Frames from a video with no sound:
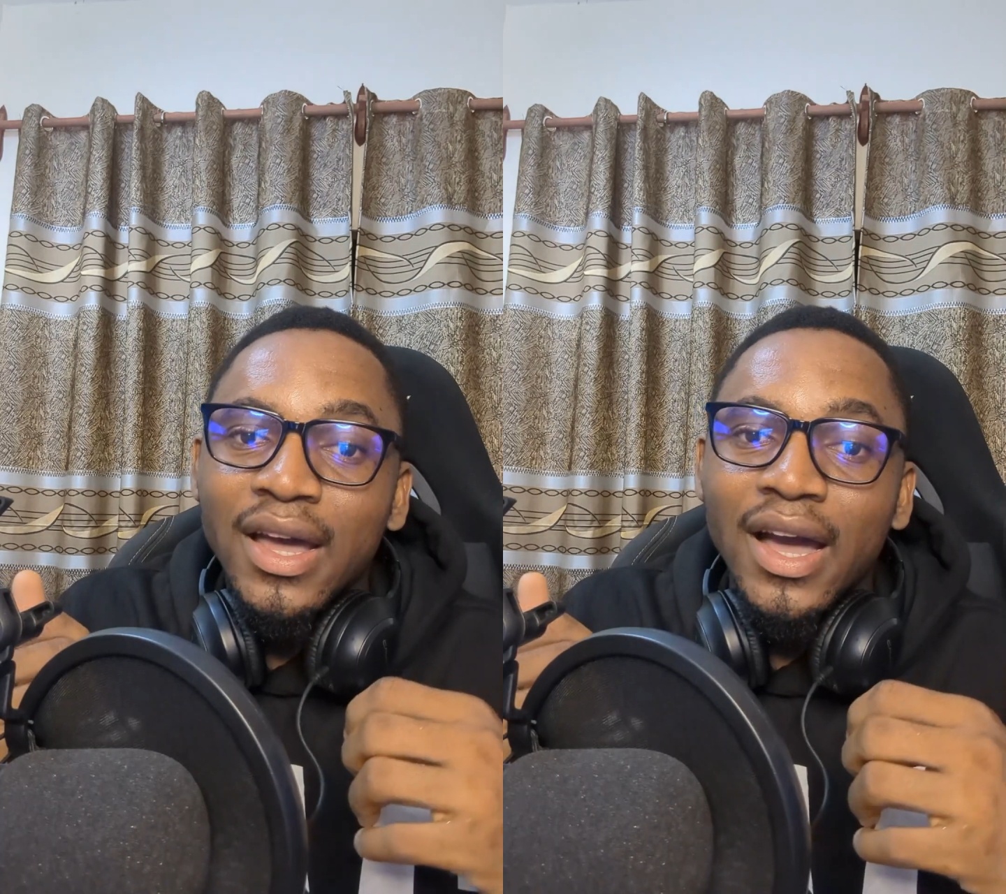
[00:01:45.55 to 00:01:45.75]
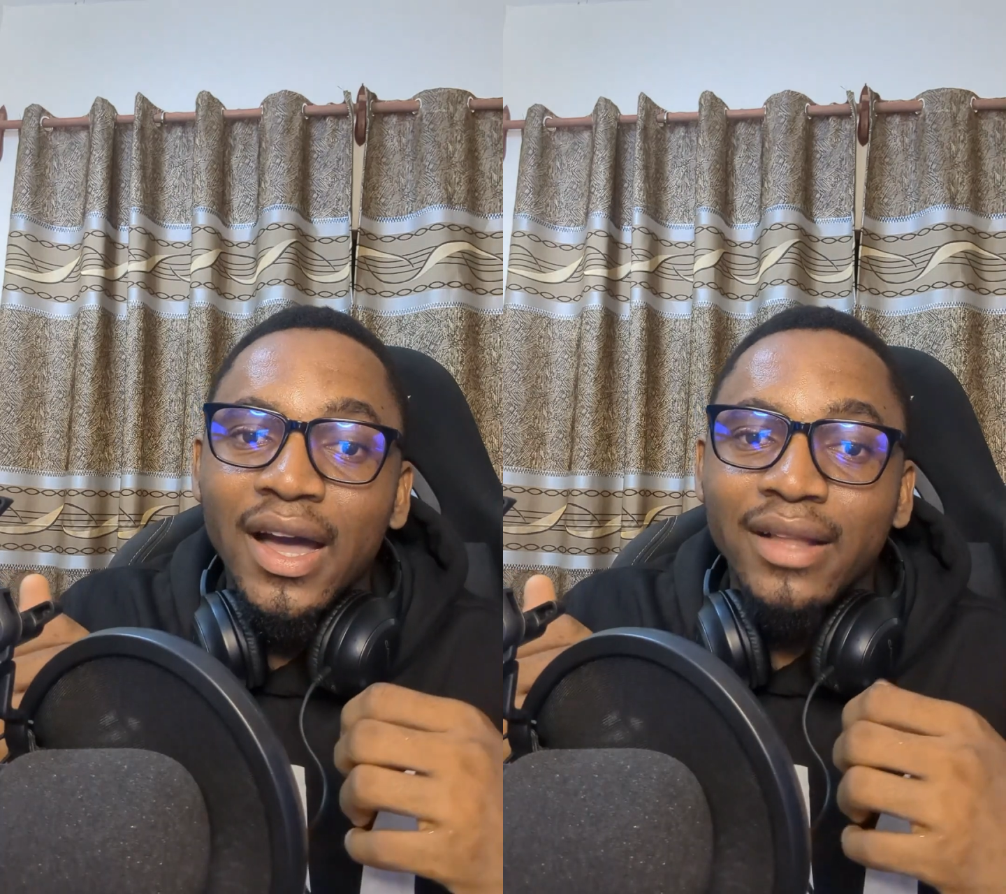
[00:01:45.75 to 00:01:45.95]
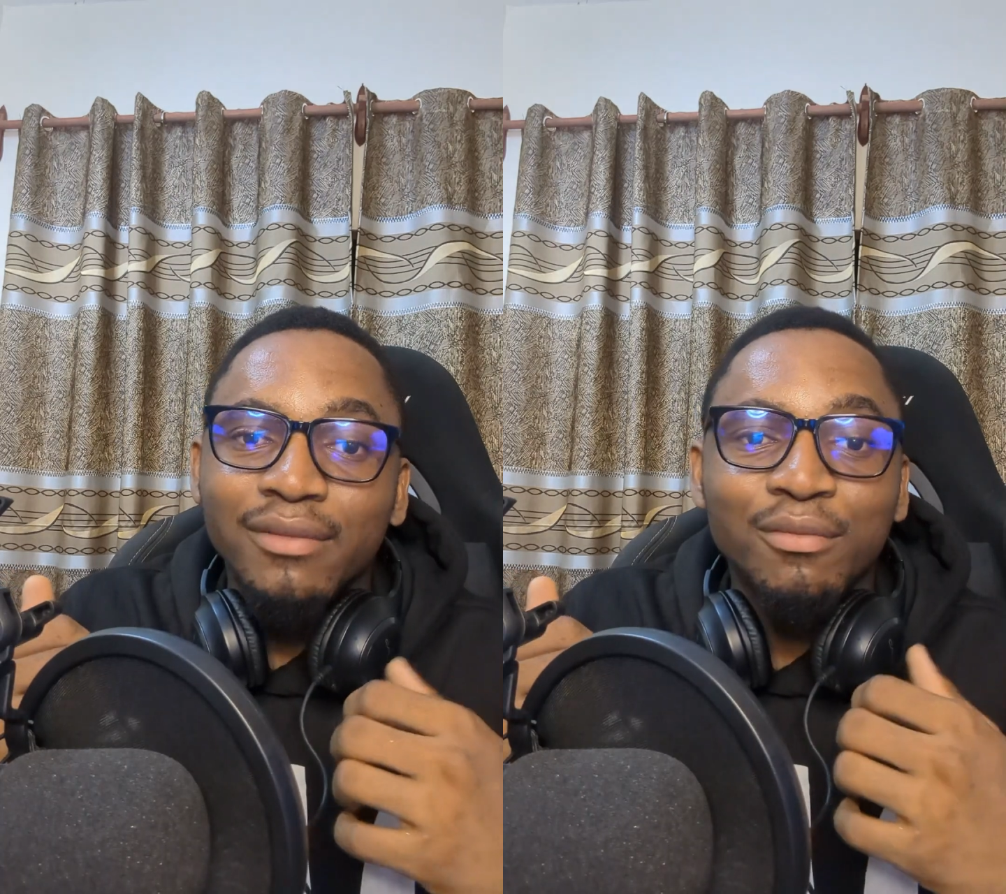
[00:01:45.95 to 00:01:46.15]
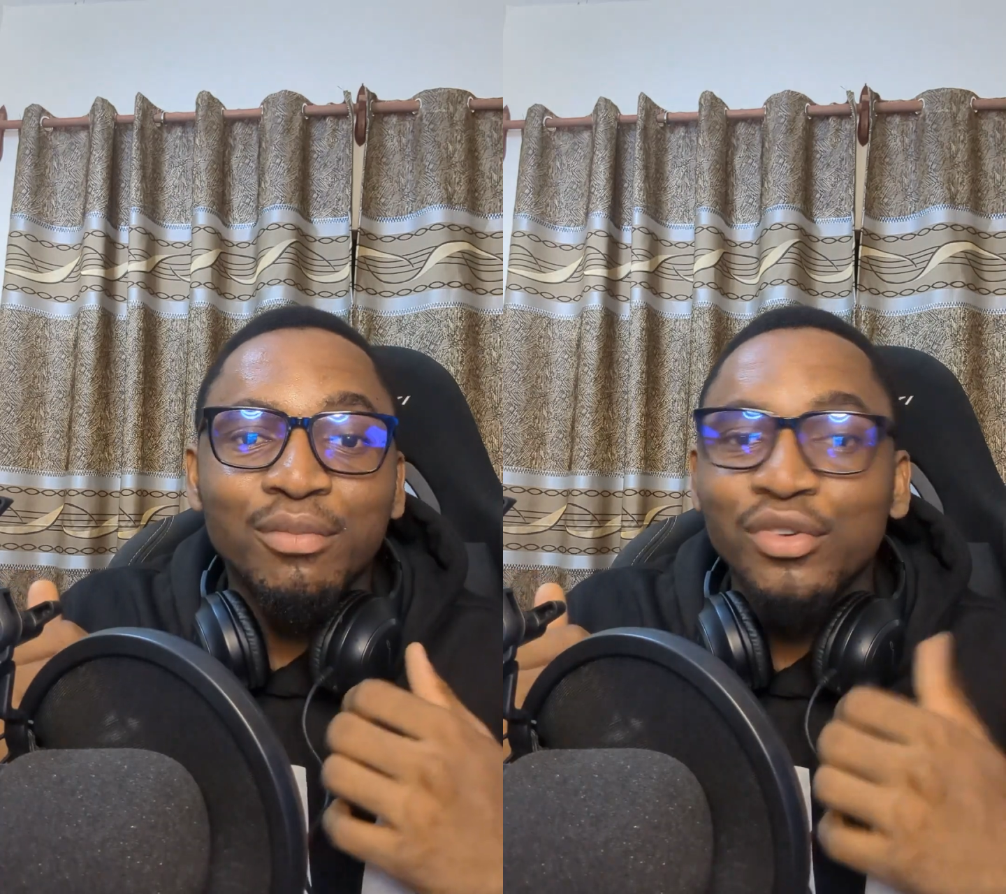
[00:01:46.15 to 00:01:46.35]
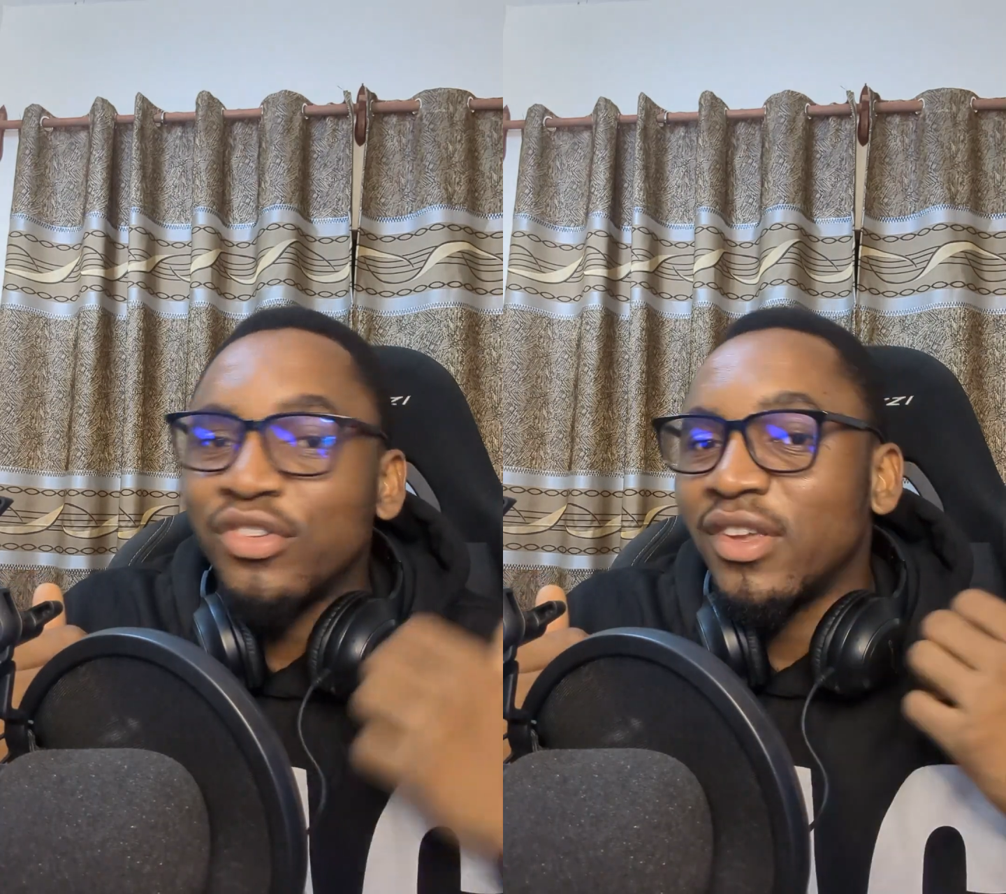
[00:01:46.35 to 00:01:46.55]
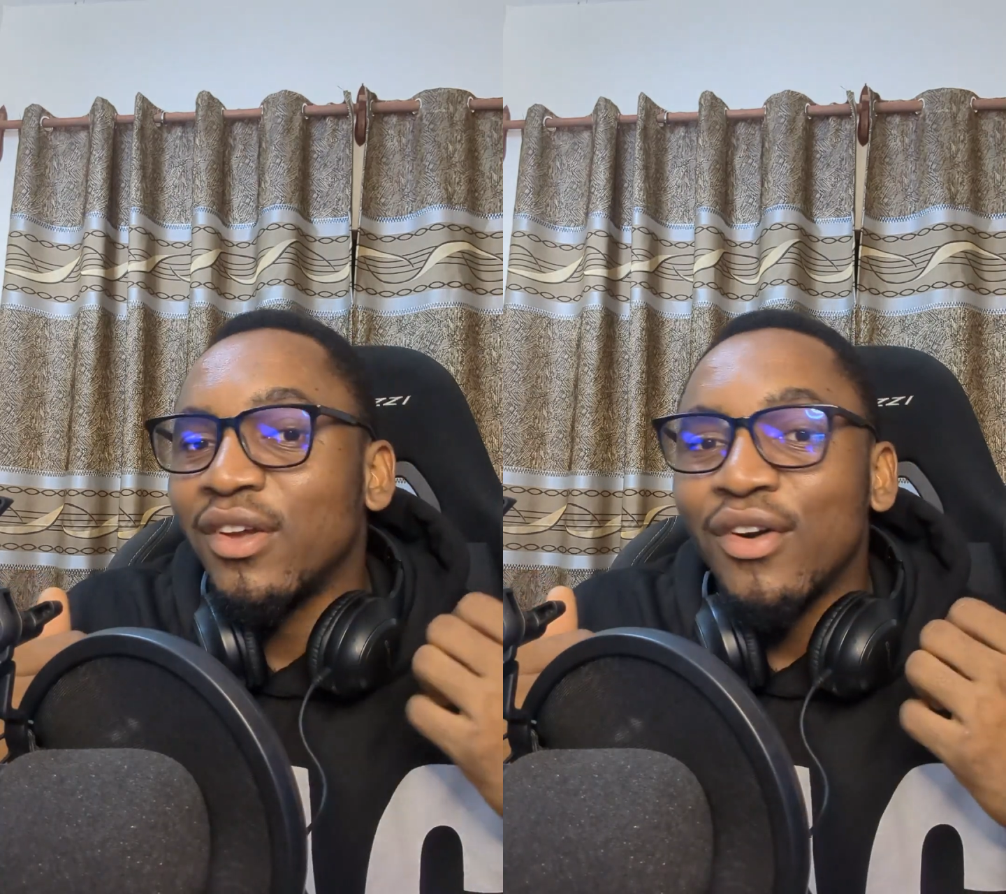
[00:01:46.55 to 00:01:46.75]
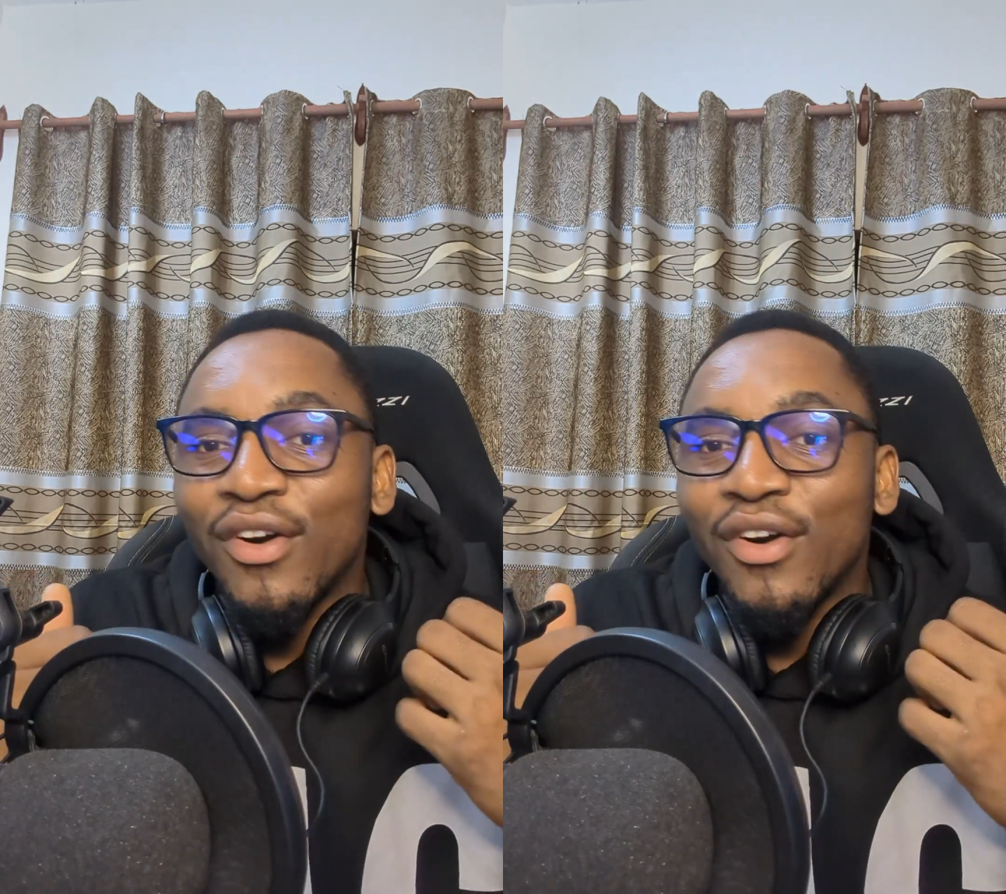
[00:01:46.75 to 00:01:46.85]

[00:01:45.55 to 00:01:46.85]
and pushing